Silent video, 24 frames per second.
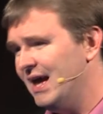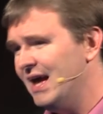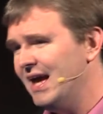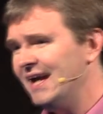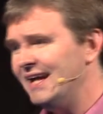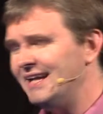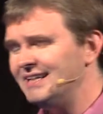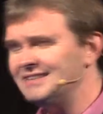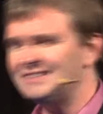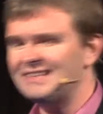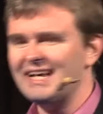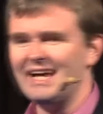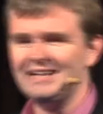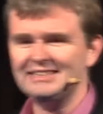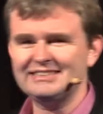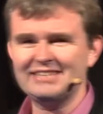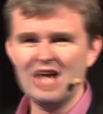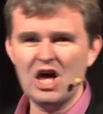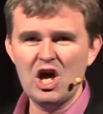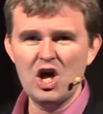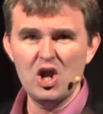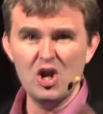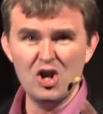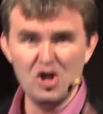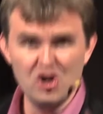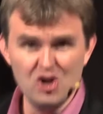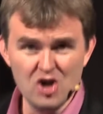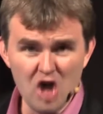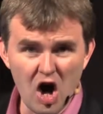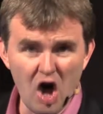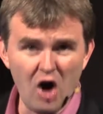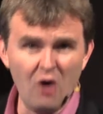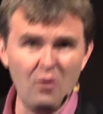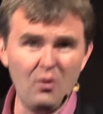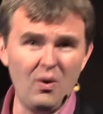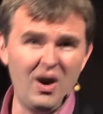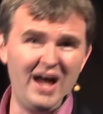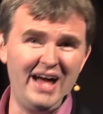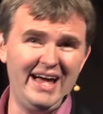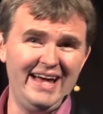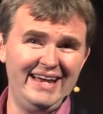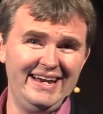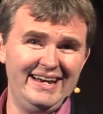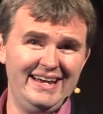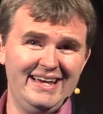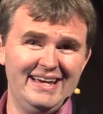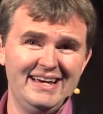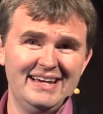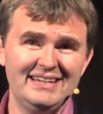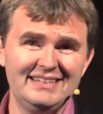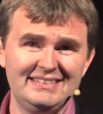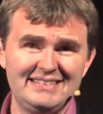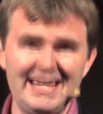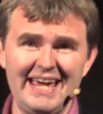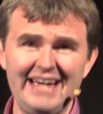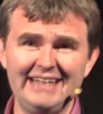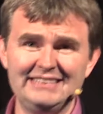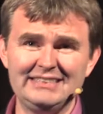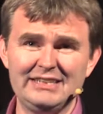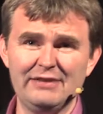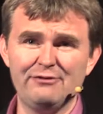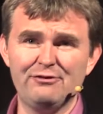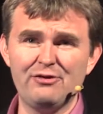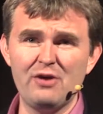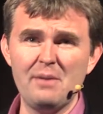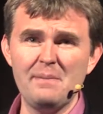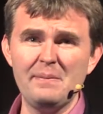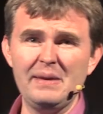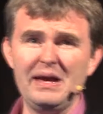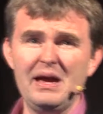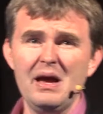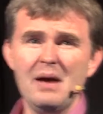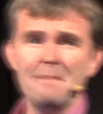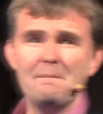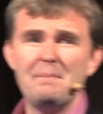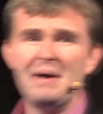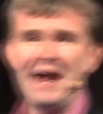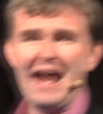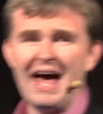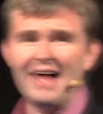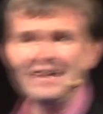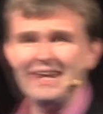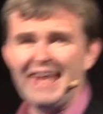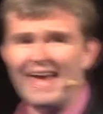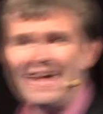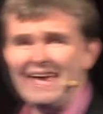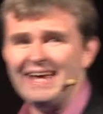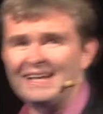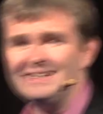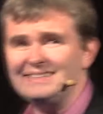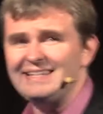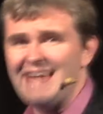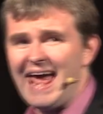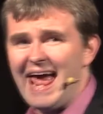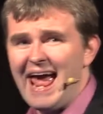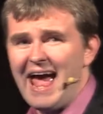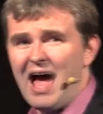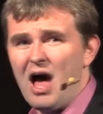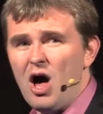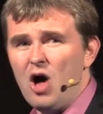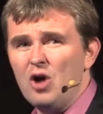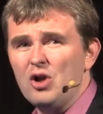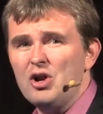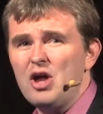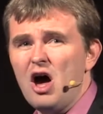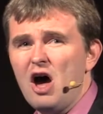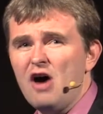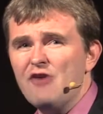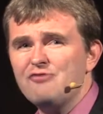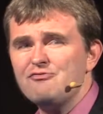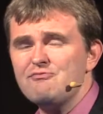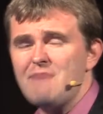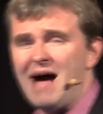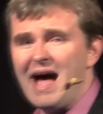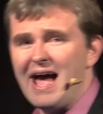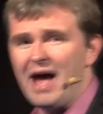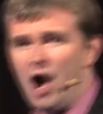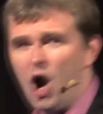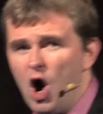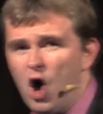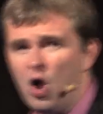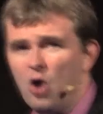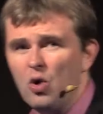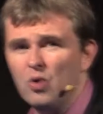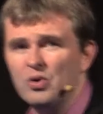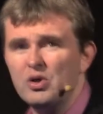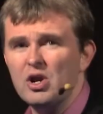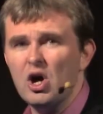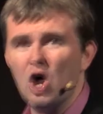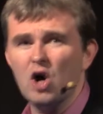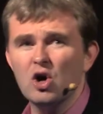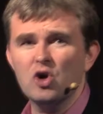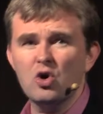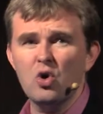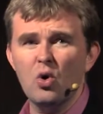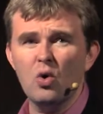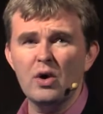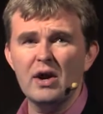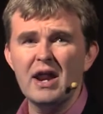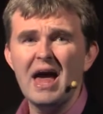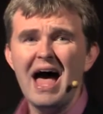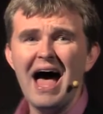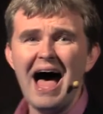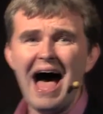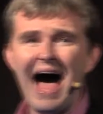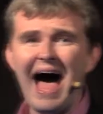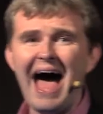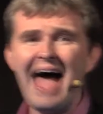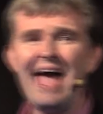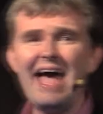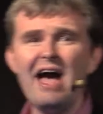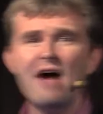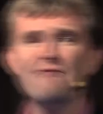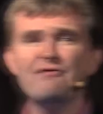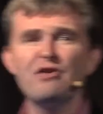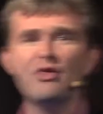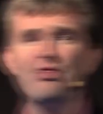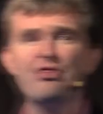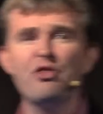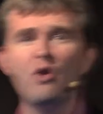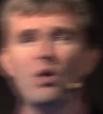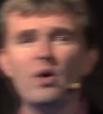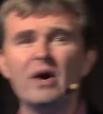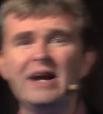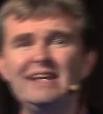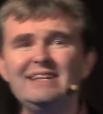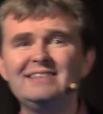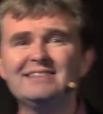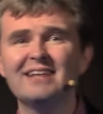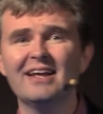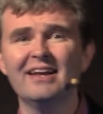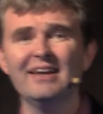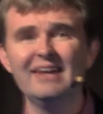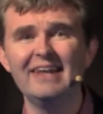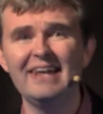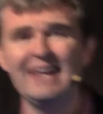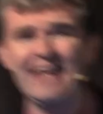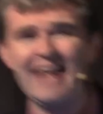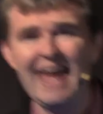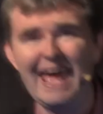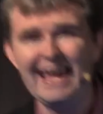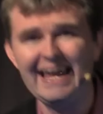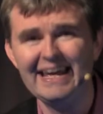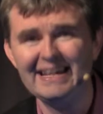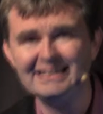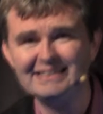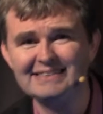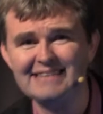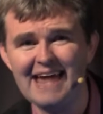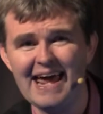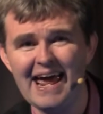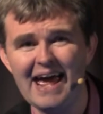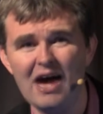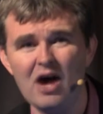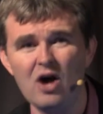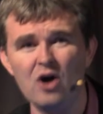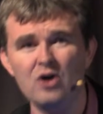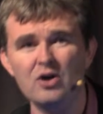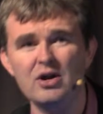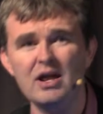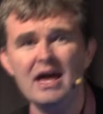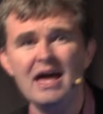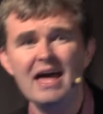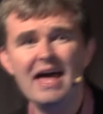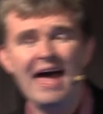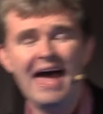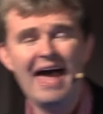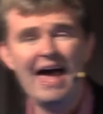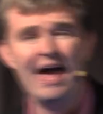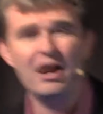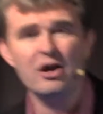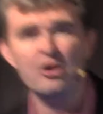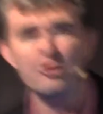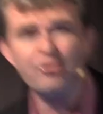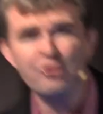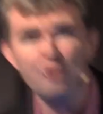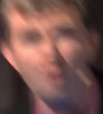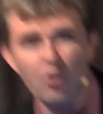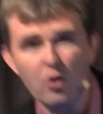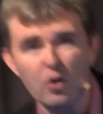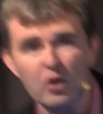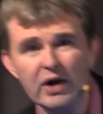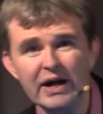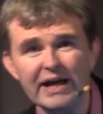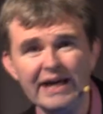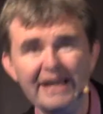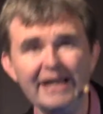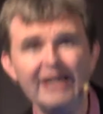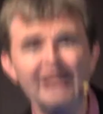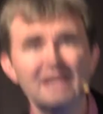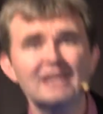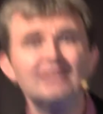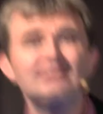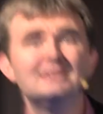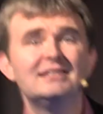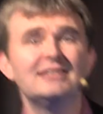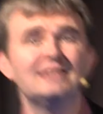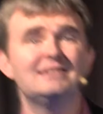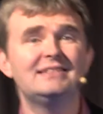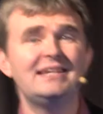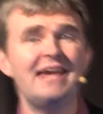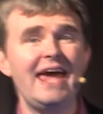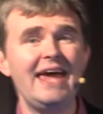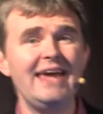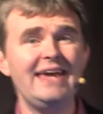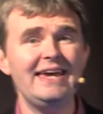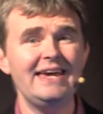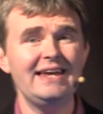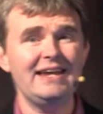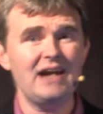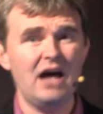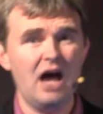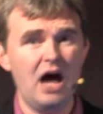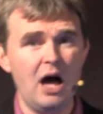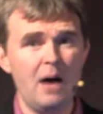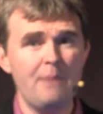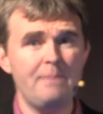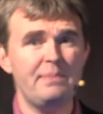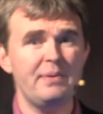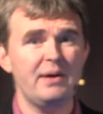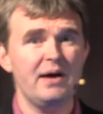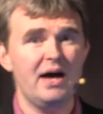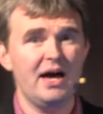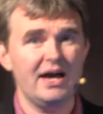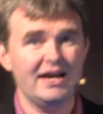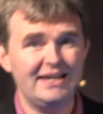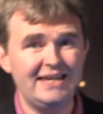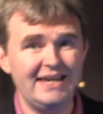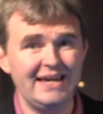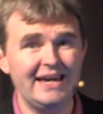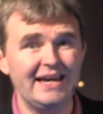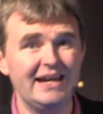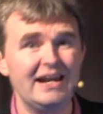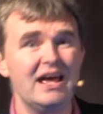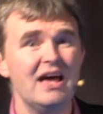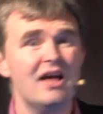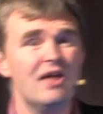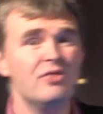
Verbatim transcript: He says, No one takes it from me, but I lay it down of my own accord. I have authority to lay it down and authority to take it up again.